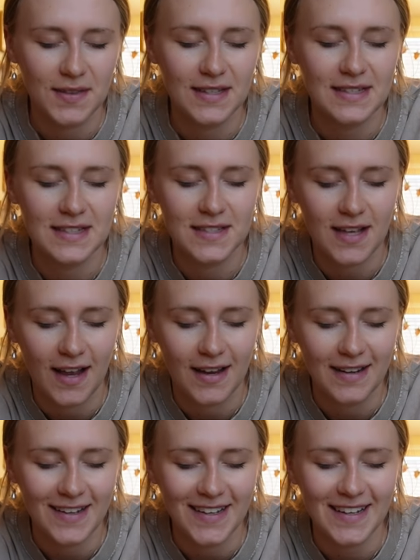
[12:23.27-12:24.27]
The
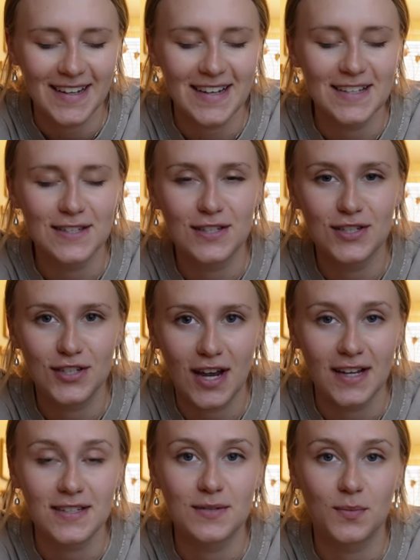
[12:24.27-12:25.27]
sun is
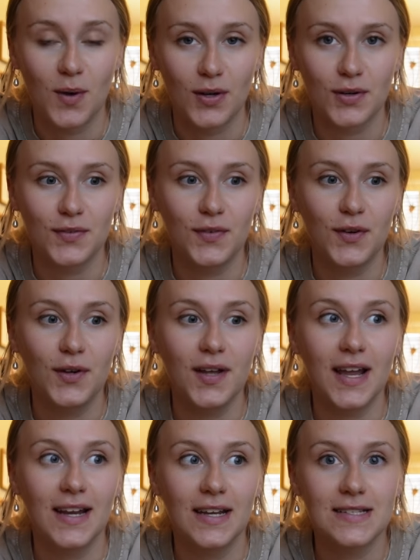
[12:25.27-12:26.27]
just wonderful
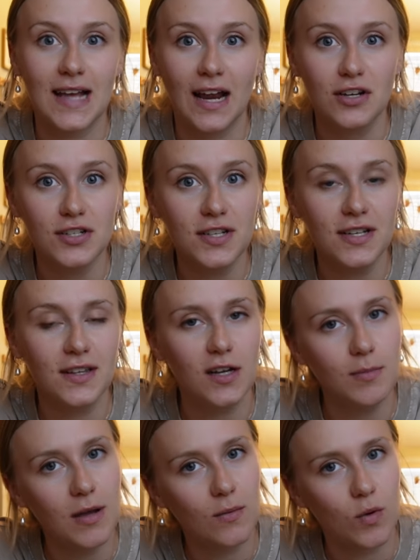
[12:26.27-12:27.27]
and it's actually a little
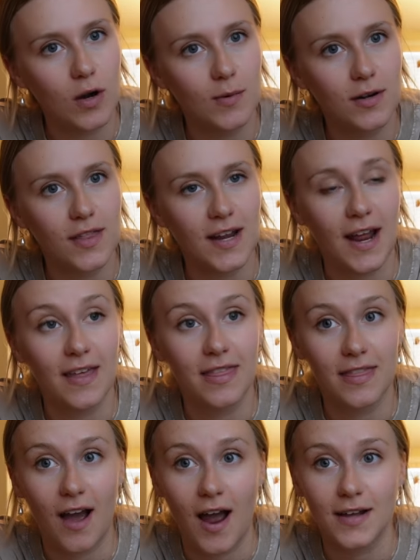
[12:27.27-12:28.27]
bit warmer than I
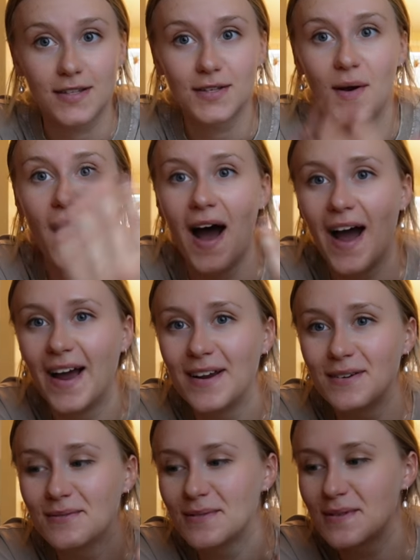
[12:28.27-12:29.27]
thought. So
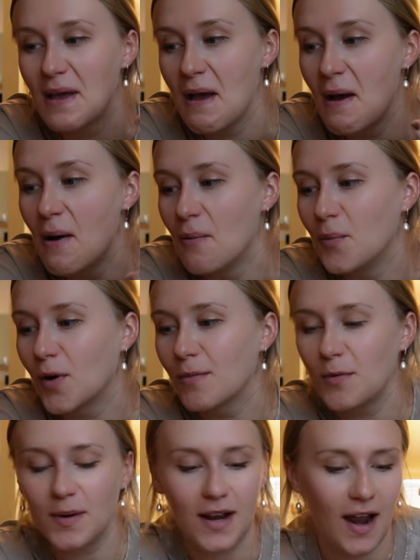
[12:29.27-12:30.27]
it was warm
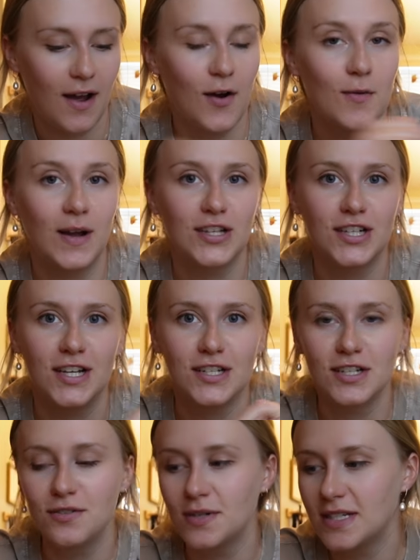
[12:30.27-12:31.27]
when we got home. I changed
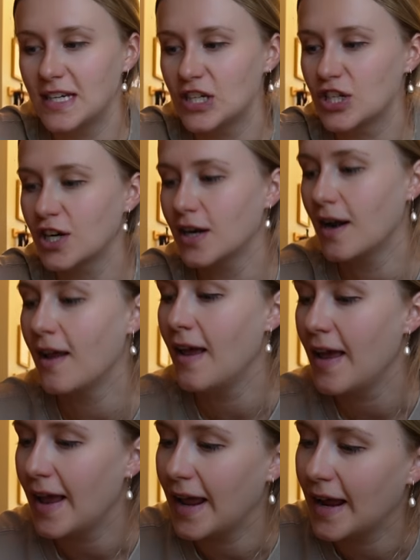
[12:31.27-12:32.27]
into a t-shirt
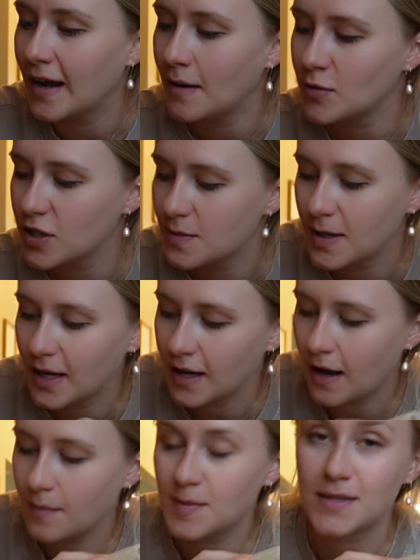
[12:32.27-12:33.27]
and I'm just making
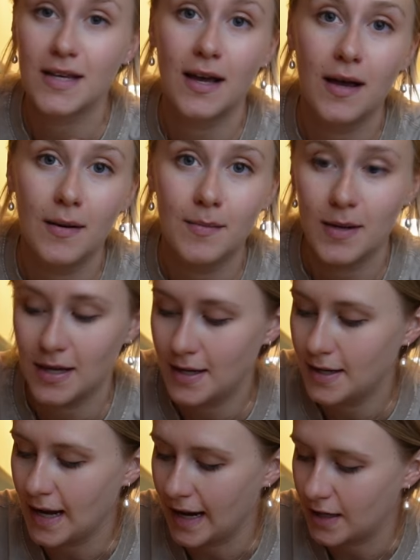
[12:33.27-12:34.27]
up some
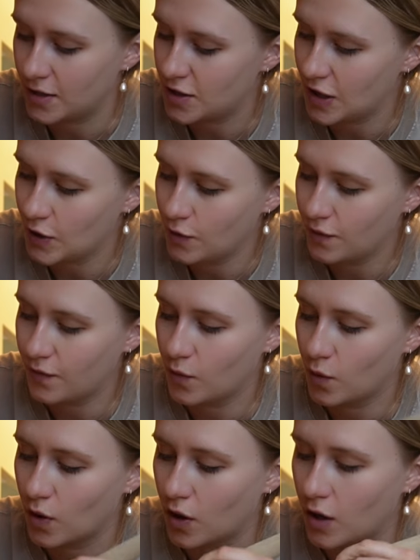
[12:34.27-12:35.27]
naan dough for
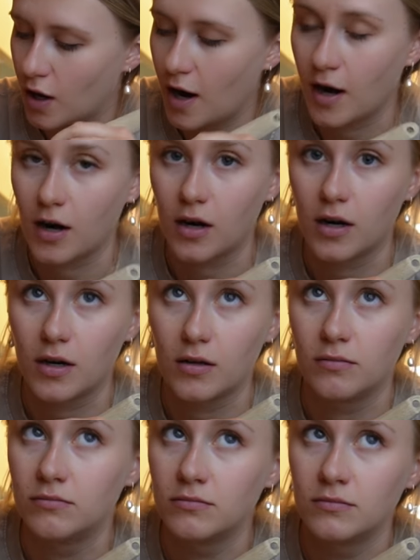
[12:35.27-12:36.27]

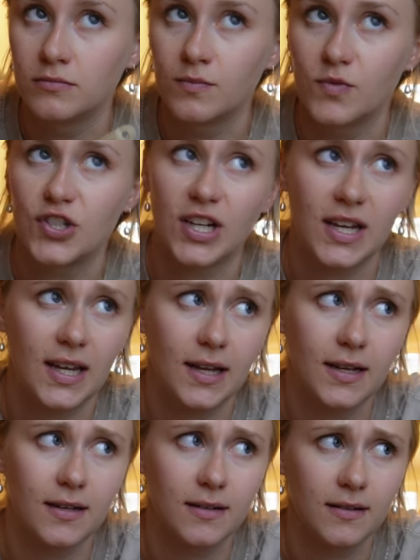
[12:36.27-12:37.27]
our
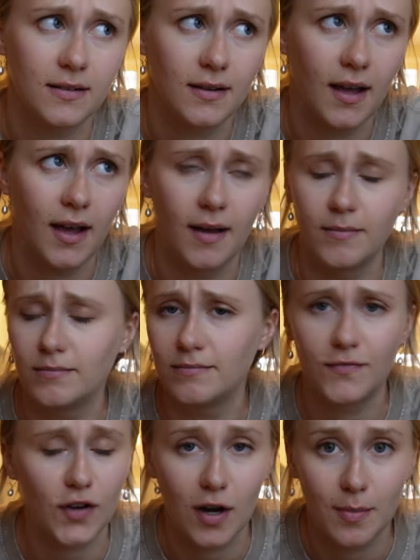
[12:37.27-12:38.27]
chicken, um,
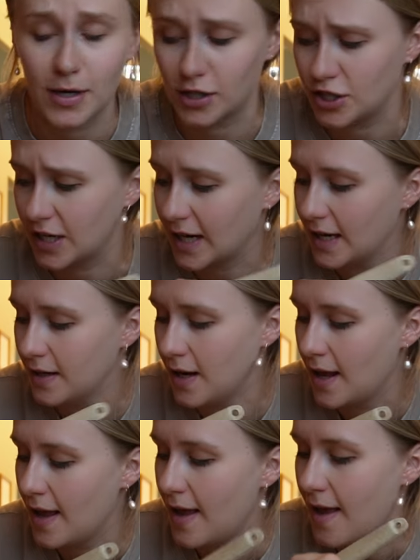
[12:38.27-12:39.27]
for our butter chicken.
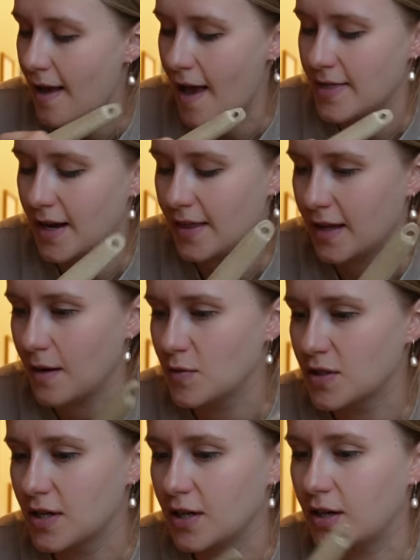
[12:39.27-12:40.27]
And then I think I'm
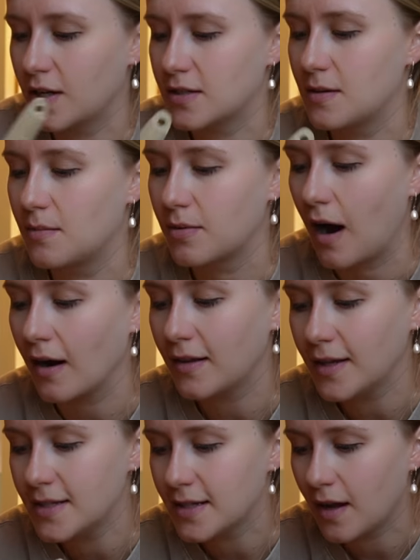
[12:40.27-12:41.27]
just gonna cook some
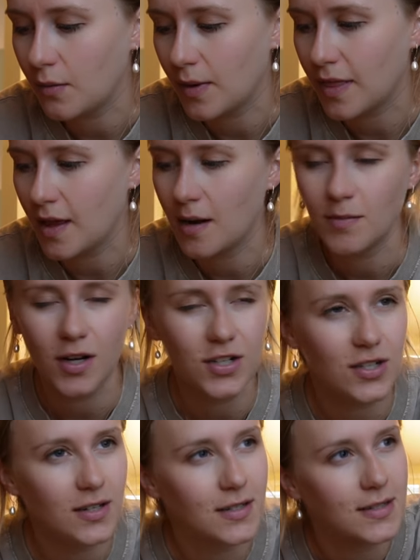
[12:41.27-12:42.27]
broccoli to go with it. I'm not
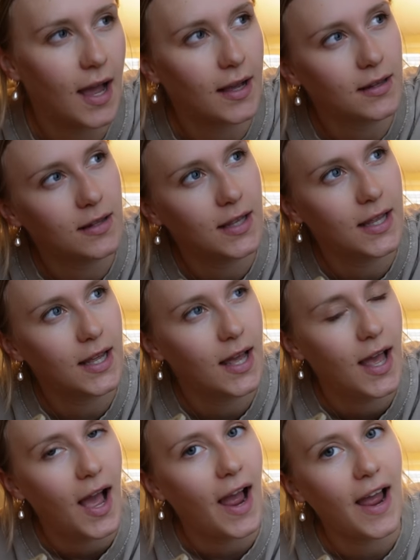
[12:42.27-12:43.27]
sure exactly.
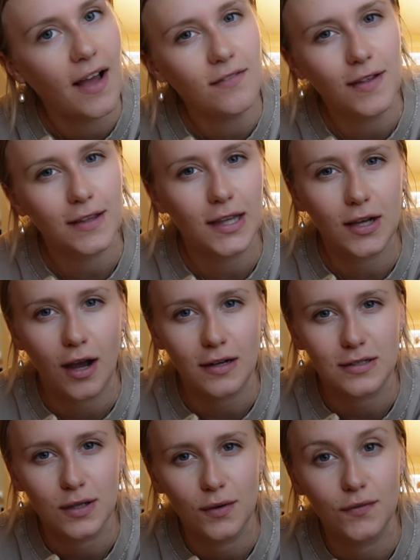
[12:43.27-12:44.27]
I have like the
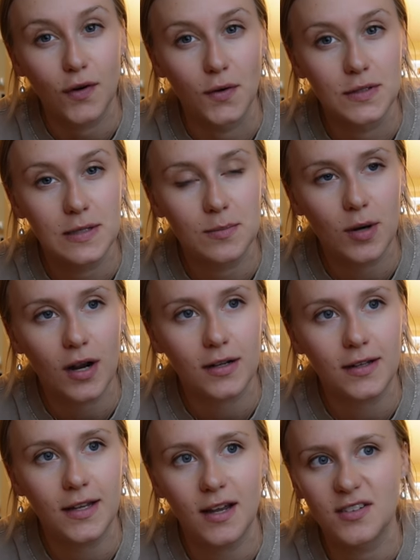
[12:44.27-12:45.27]
Costco frozen
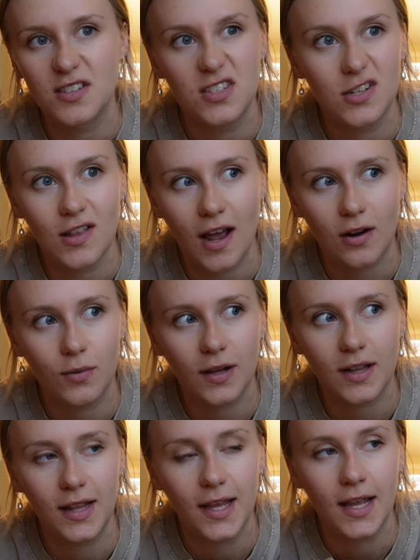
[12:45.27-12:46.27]
broccoli. I'll just do that
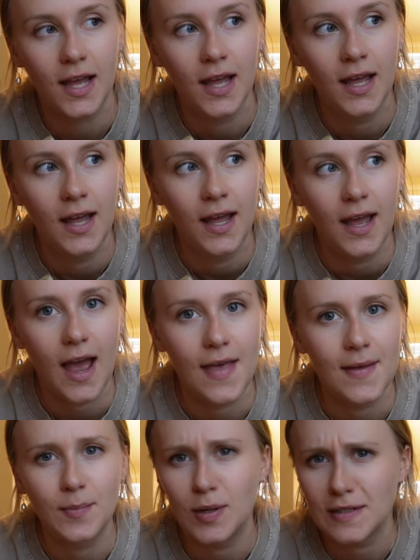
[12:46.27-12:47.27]
quickly
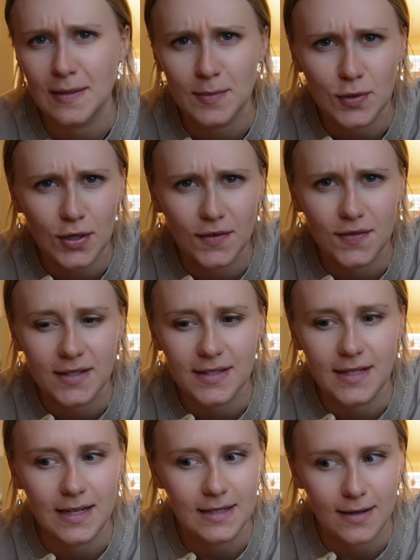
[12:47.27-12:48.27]
and then put some sort of
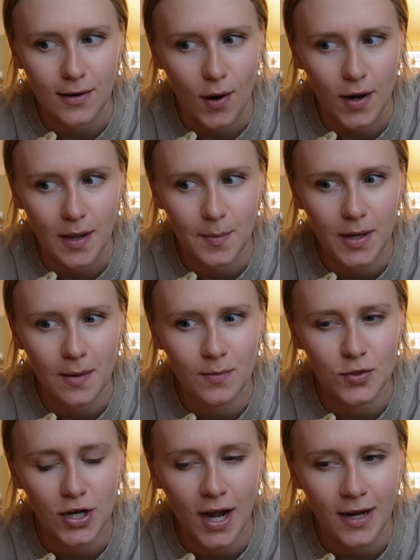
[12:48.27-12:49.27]
seasoning on it. But
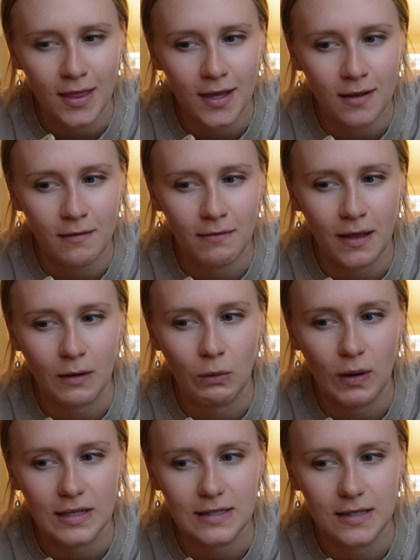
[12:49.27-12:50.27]
I'm trying to think of like
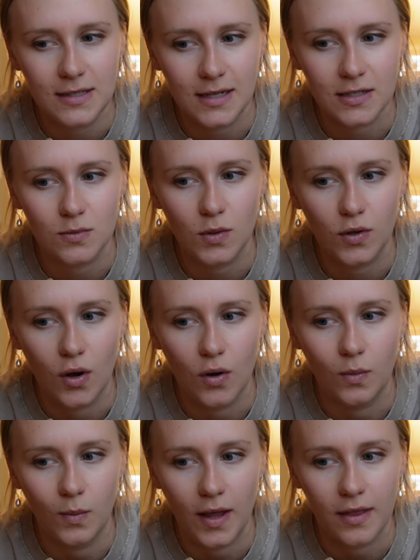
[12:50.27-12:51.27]
what seasonings would
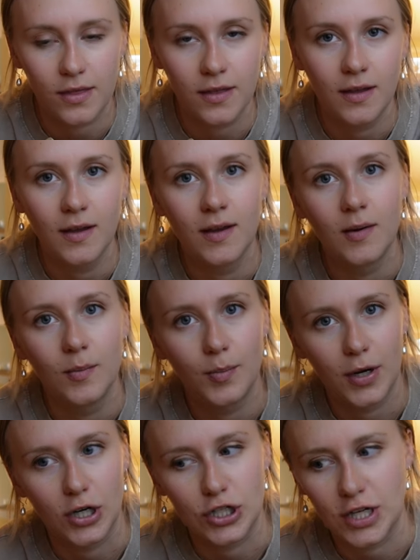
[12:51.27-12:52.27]
go with
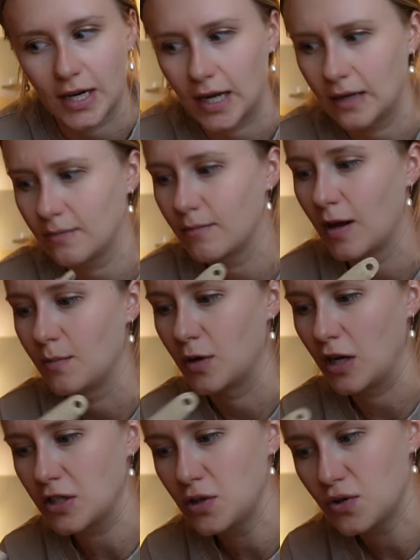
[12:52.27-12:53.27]
butter chicken. I'm
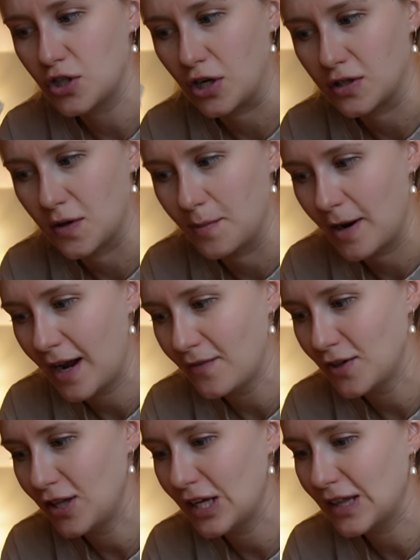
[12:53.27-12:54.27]
not too sure, so I might
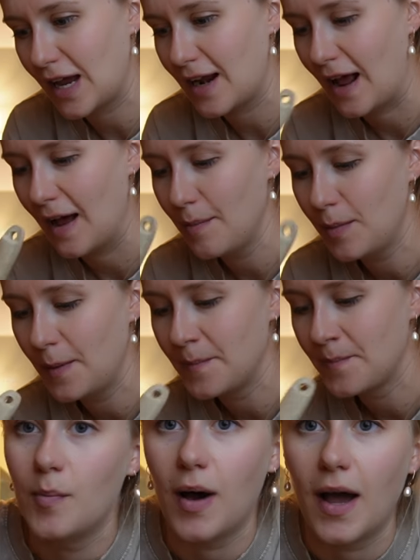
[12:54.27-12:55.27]
have to look that up.
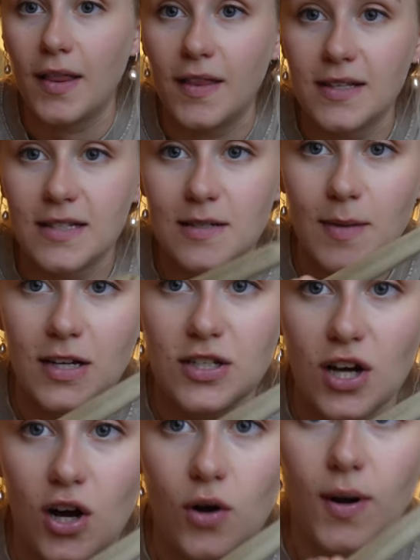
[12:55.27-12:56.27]
But this is my
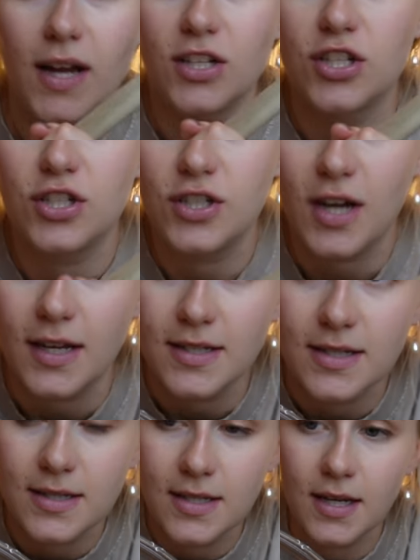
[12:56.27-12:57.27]
dough. It's
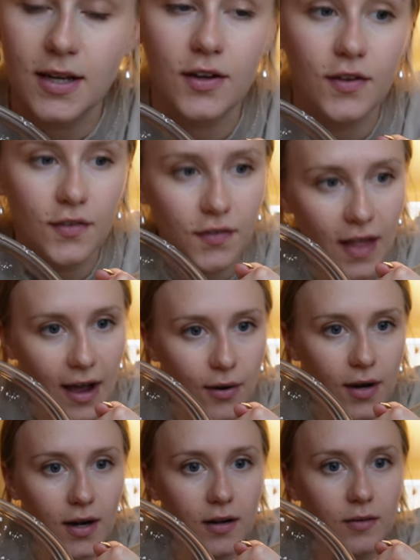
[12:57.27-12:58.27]
just
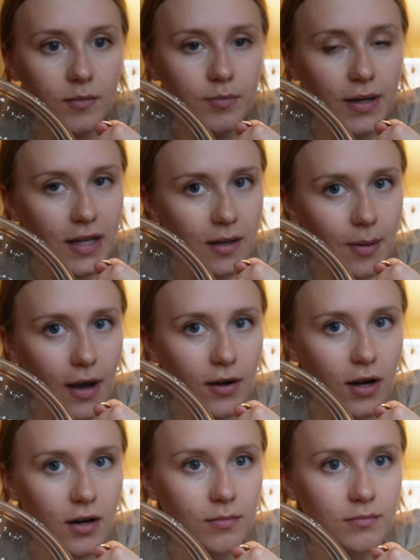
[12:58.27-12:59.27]
flour, baking
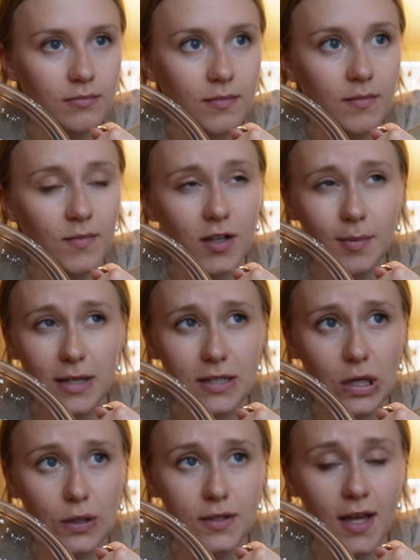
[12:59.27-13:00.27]
powder, a little bit of
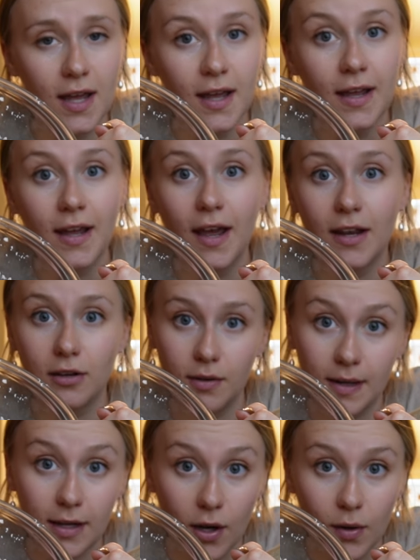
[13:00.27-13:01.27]
salt, and
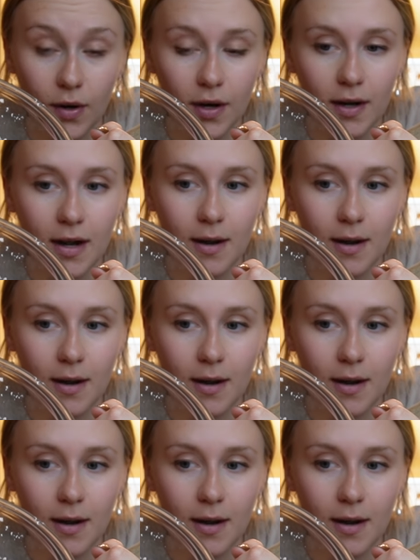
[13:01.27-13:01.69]
Greek yogurt.